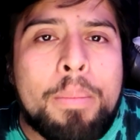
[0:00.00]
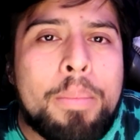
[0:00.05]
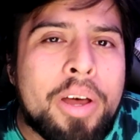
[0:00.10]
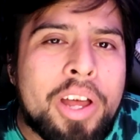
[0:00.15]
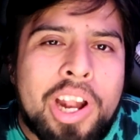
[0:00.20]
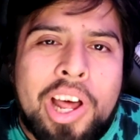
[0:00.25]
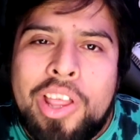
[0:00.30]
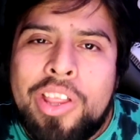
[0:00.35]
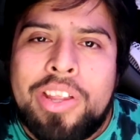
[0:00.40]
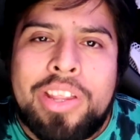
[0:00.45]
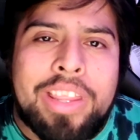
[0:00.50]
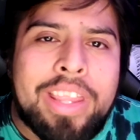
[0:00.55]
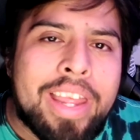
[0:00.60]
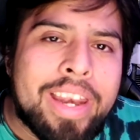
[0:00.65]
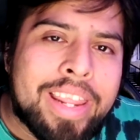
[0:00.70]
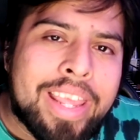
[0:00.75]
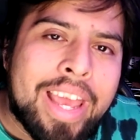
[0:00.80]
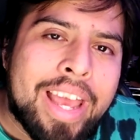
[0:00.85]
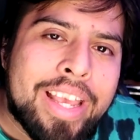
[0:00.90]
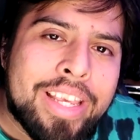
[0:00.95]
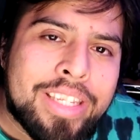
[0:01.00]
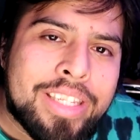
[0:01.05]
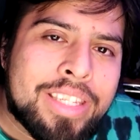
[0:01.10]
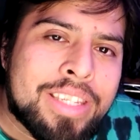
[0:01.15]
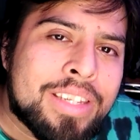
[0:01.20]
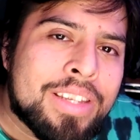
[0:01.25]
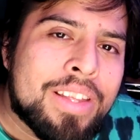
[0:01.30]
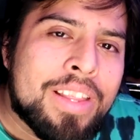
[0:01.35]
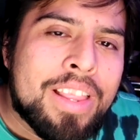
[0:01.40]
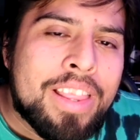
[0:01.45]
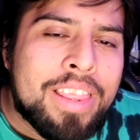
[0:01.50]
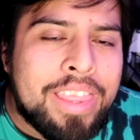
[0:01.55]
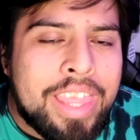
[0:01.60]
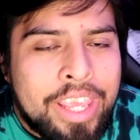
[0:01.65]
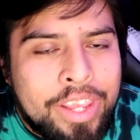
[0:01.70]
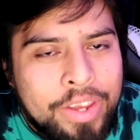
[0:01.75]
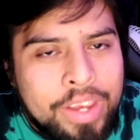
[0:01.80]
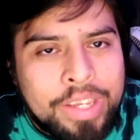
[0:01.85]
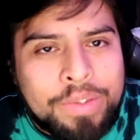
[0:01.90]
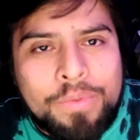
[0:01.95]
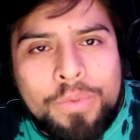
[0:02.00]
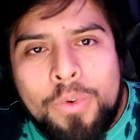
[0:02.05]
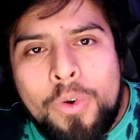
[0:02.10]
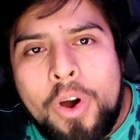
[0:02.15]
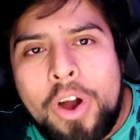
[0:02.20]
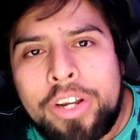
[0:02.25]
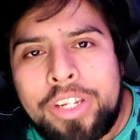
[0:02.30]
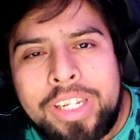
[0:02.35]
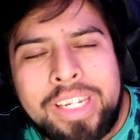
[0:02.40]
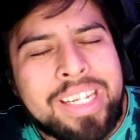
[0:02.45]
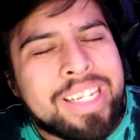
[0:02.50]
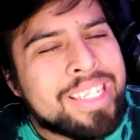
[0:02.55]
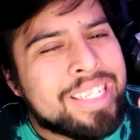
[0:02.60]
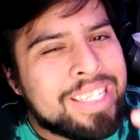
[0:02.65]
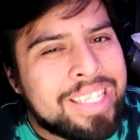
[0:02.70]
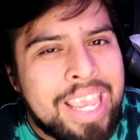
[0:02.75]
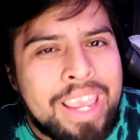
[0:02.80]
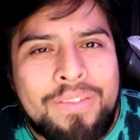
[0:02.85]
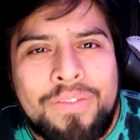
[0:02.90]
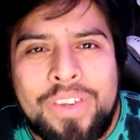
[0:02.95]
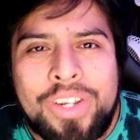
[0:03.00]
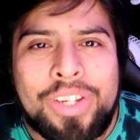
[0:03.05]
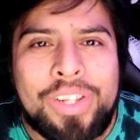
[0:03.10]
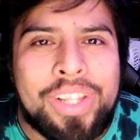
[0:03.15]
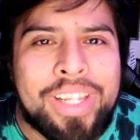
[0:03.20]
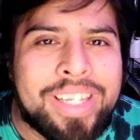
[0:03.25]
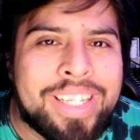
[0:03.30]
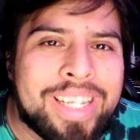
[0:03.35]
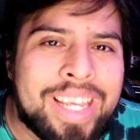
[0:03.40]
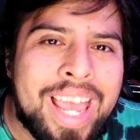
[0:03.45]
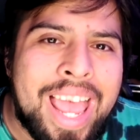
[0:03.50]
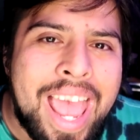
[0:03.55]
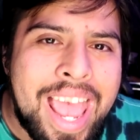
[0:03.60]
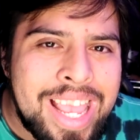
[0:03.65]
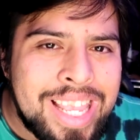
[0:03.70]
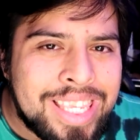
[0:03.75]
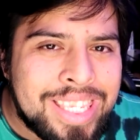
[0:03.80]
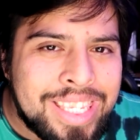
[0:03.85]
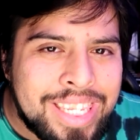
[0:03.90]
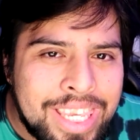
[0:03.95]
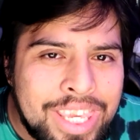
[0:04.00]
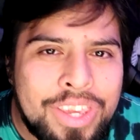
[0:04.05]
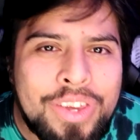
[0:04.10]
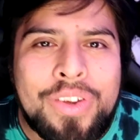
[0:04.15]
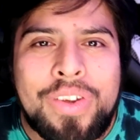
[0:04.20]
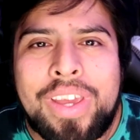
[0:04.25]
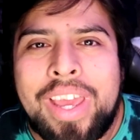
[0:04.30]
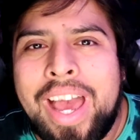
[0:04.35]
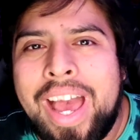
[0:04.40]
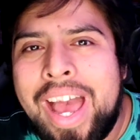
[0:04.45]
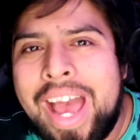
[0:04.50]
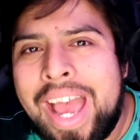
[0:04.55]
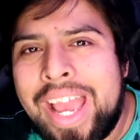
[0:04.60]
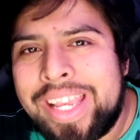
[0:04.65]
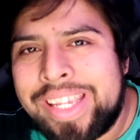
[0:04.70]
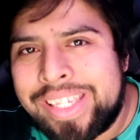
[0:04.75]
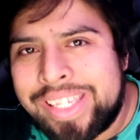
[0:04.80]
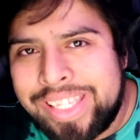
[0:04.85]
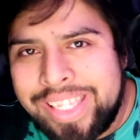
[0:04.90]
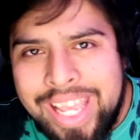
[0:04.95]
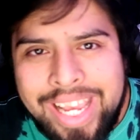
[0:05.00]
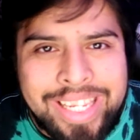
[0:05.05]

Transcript: But other than that, guys, thank you guys for watching. Stay vigilant and see you guys